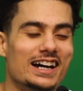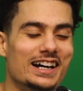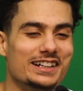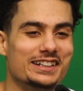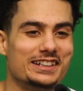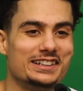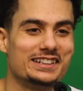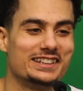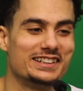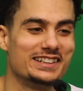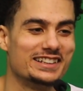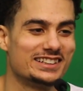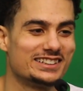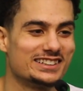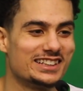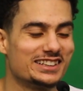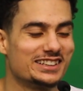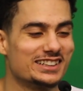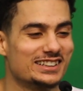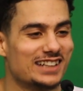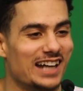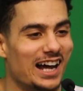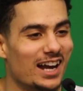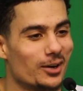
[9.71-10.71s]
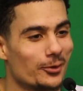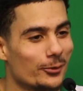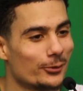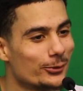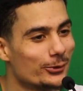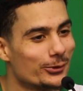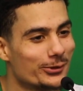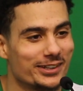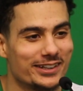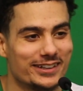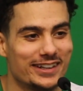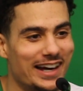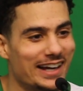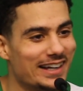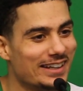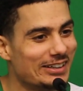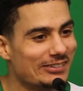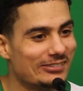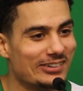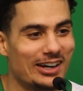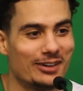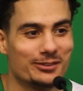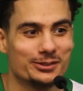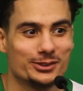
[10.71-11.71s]
The stitches kind of ruined the night. I
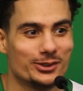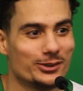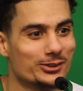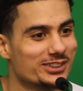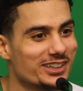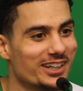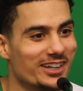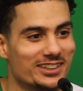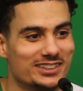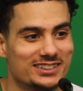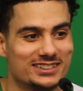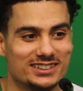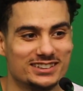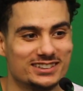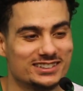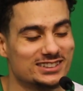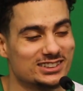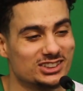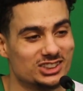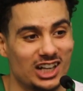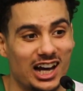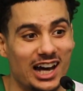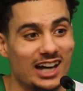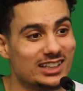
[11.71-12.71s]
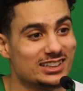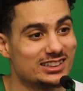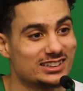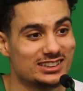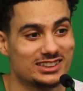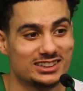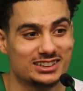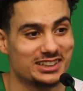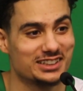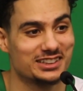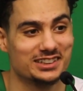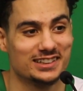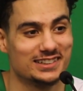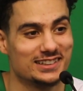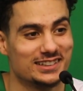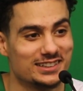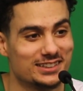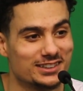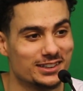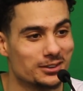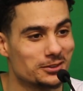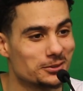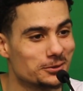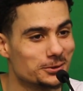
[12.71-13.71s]
mean, I'm so scared of shots and stitches in
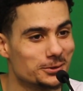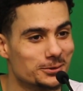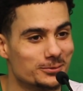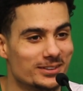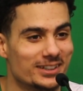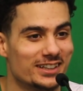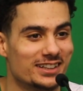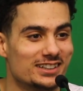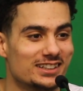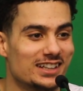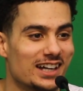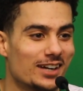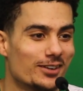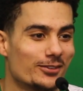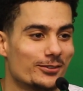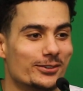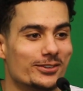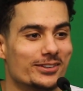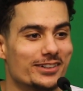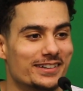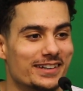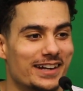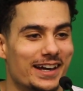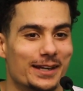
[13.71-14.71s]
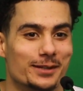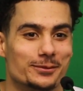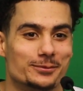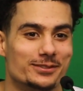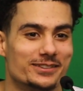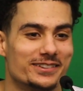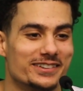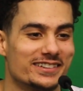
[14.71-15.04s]
general, man. Kind of ruined the night.